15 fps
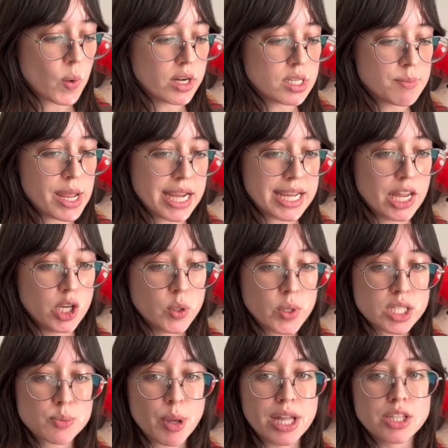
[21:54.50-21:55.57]
to make a new
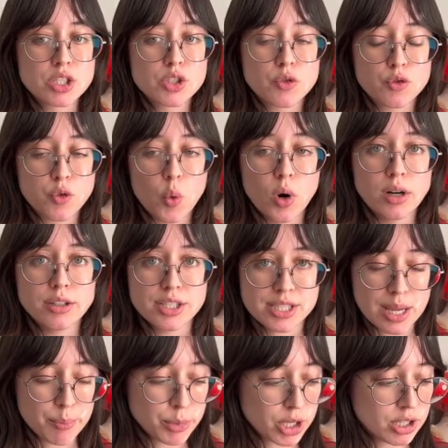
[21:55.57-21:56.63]
expense for
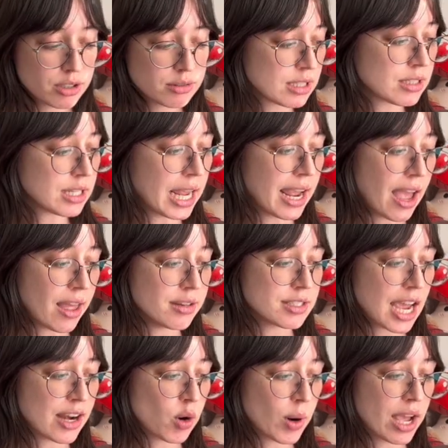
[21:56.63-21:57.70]
December. And
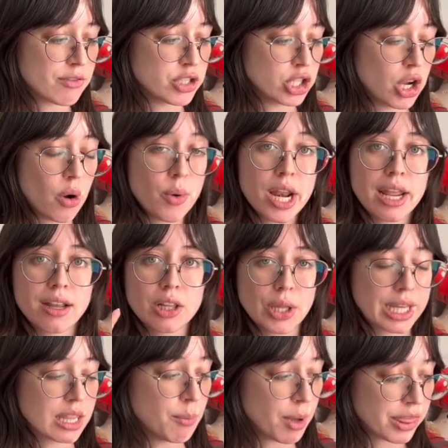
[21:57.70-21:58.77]
I don't have to go in and
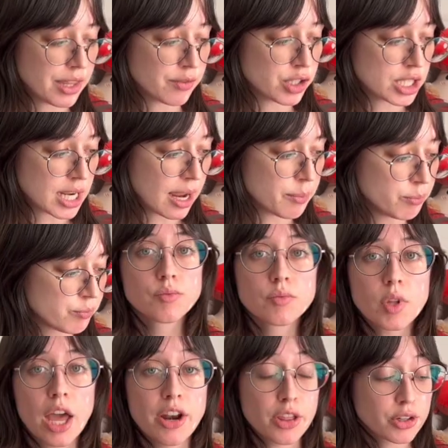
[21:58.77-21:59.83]
click the month every time. Another